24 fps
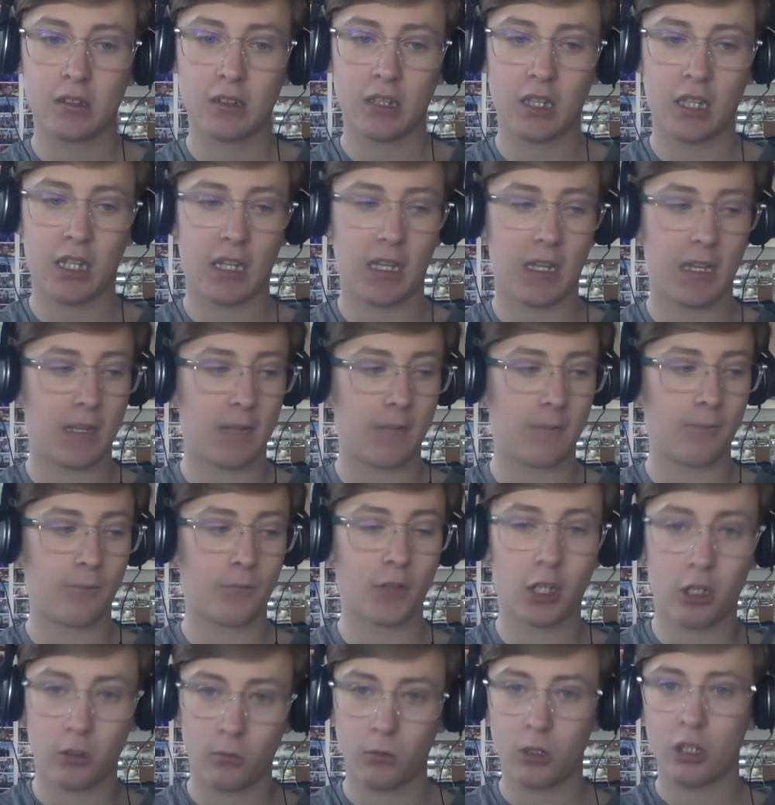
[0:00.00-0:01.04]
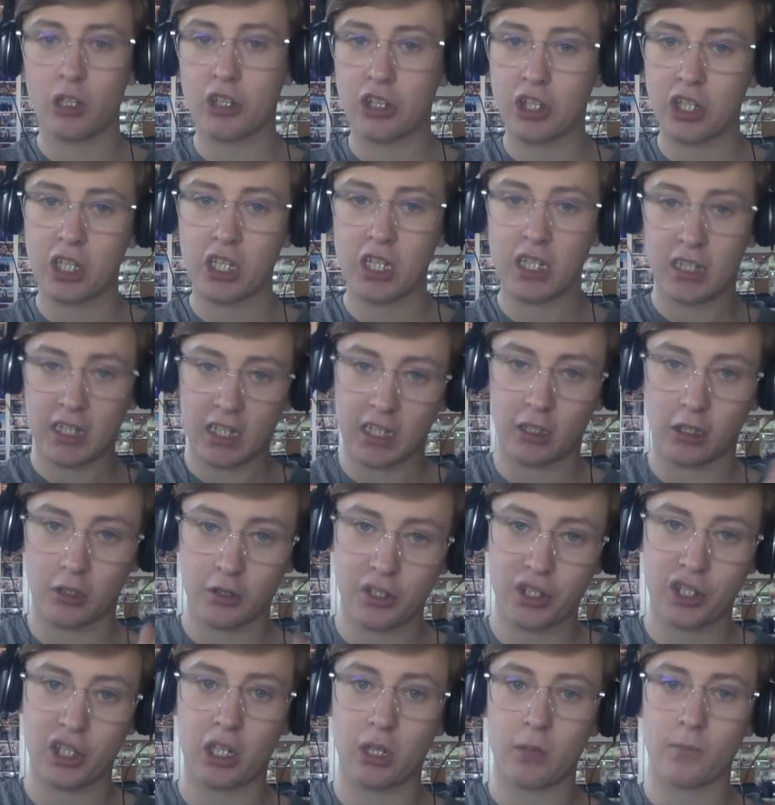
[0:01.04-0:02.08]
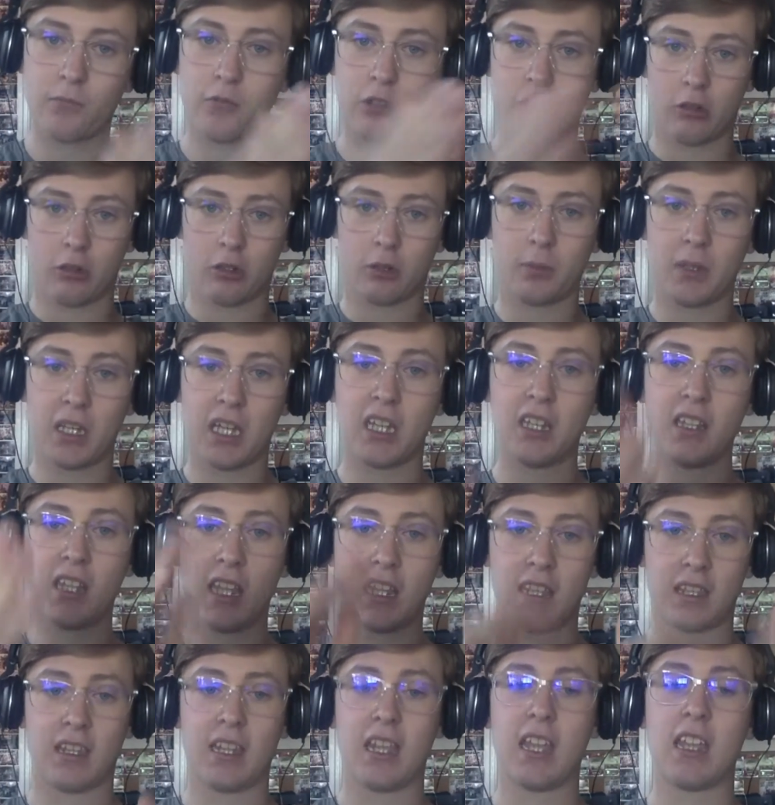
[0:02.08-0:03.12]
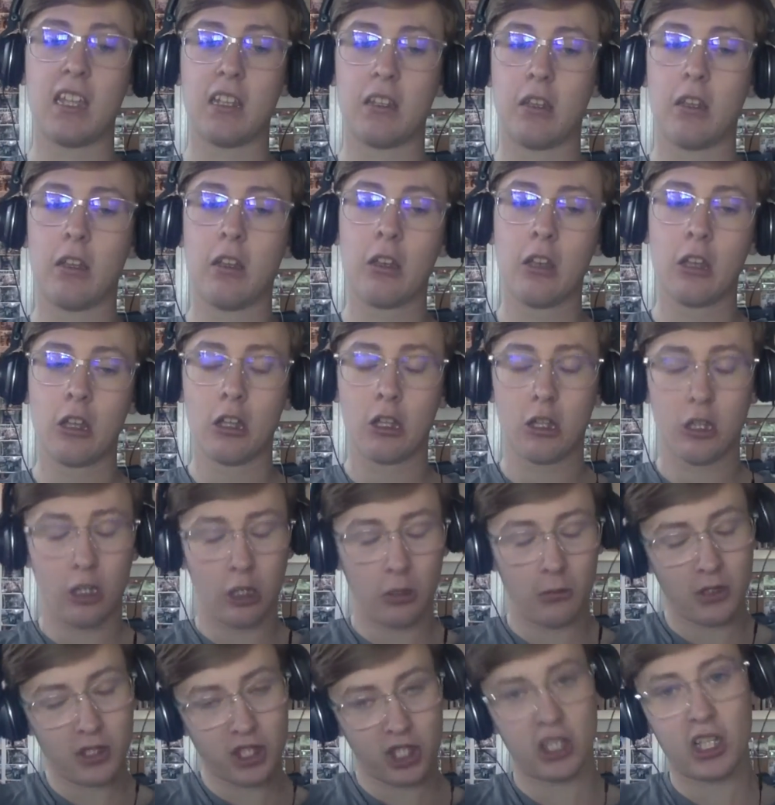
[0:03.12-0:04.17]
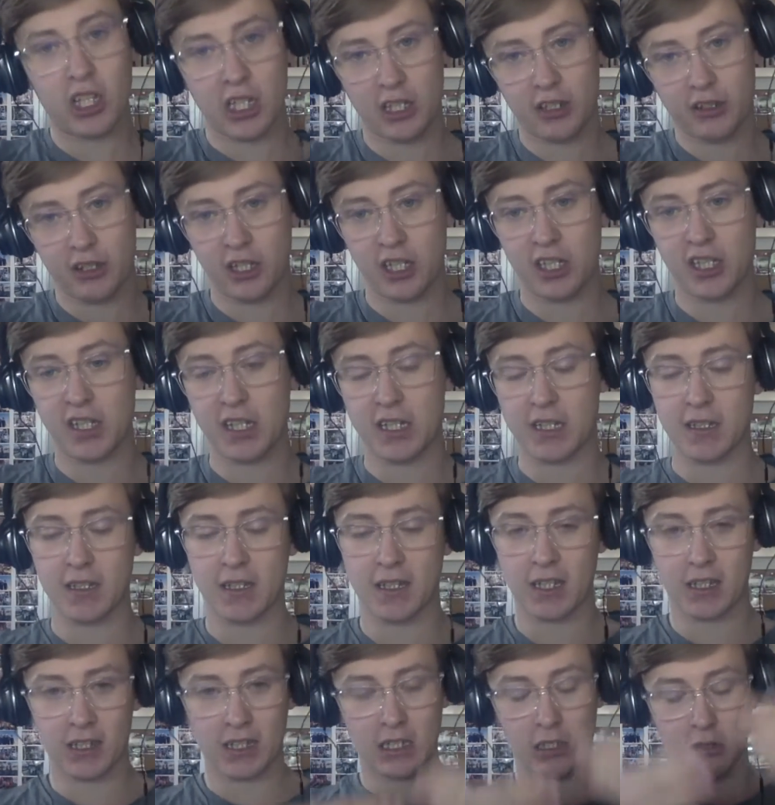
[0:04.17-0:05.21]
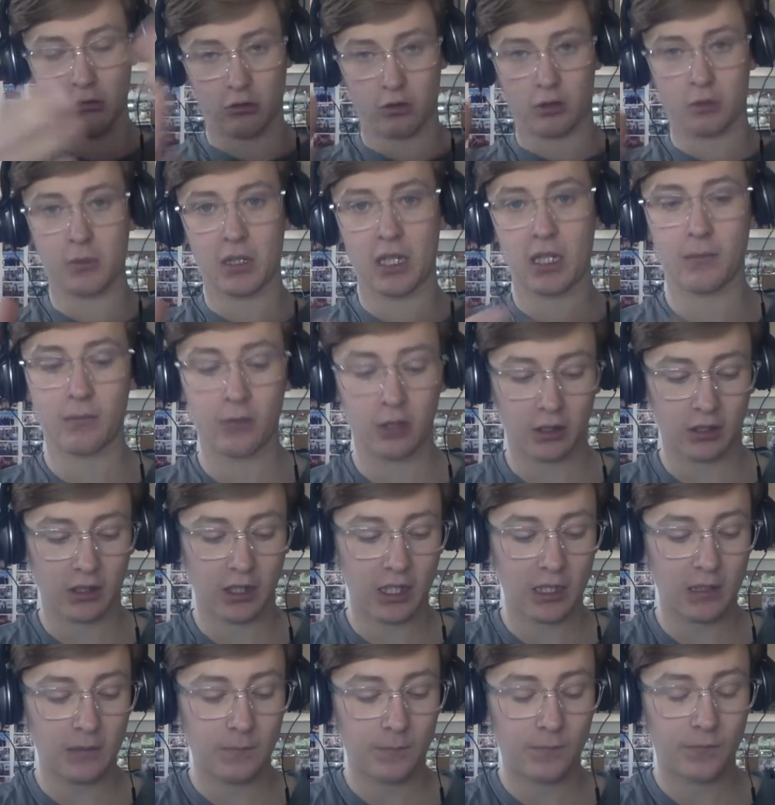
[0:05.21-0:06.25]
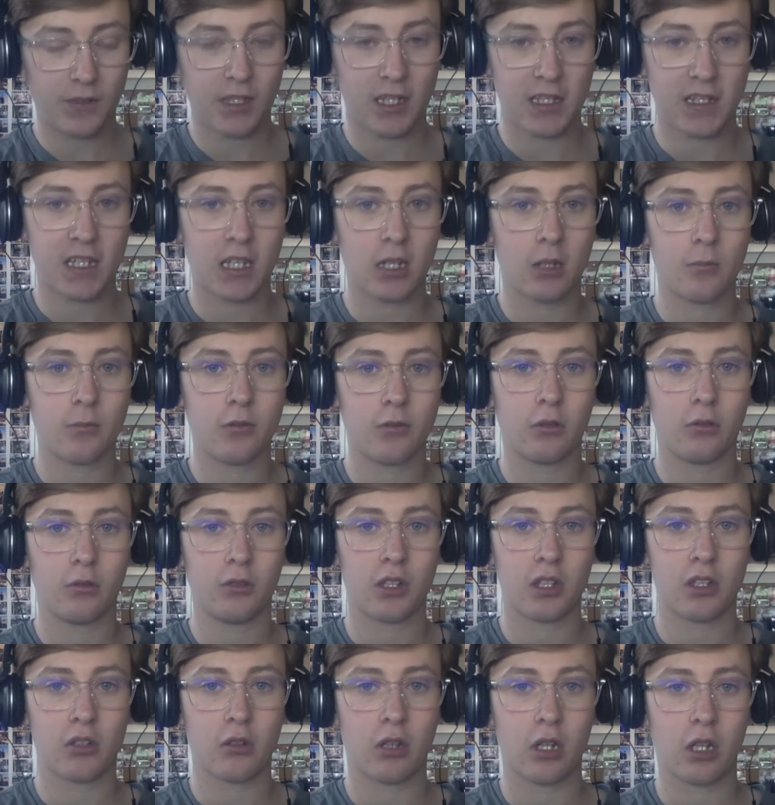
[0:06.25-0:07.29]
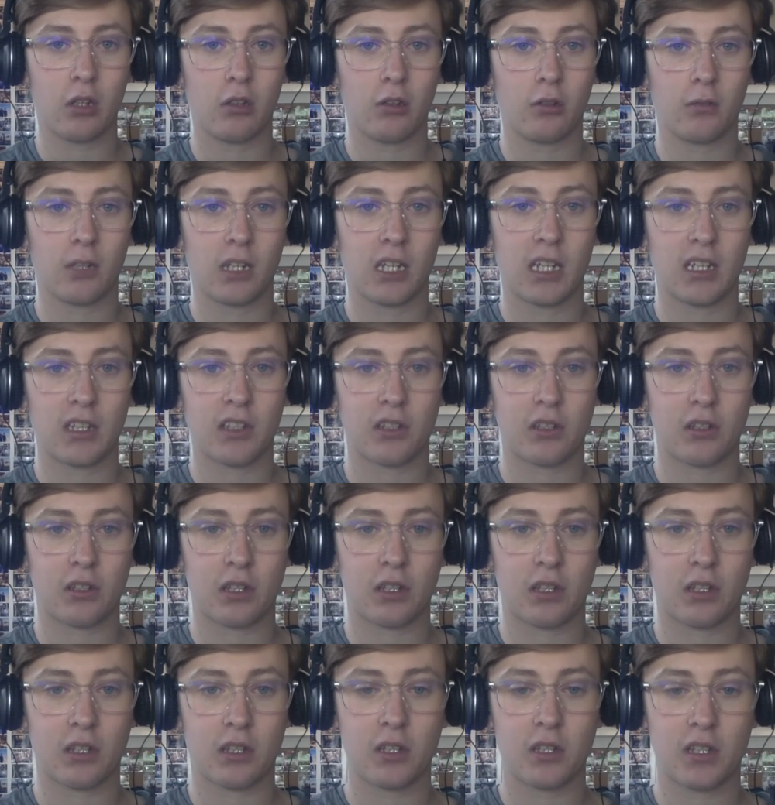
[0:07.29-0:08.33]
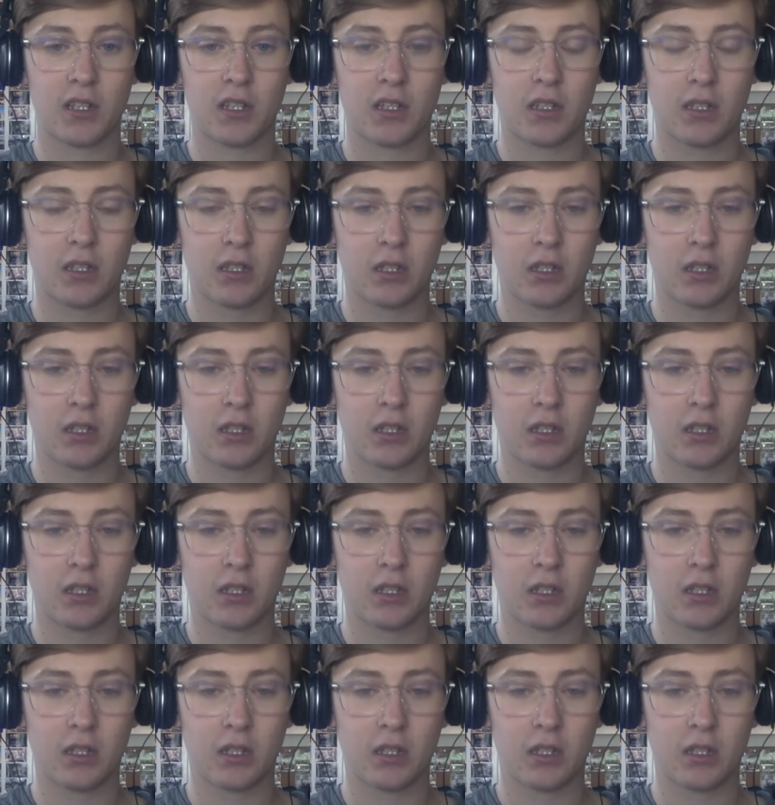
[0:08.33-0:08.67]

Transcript: I'll watch and then I'll stop, talk about, and then I'll watch another 30 seconds and then talk about, okay? That's how I'm doing the trailer reactions. I'm just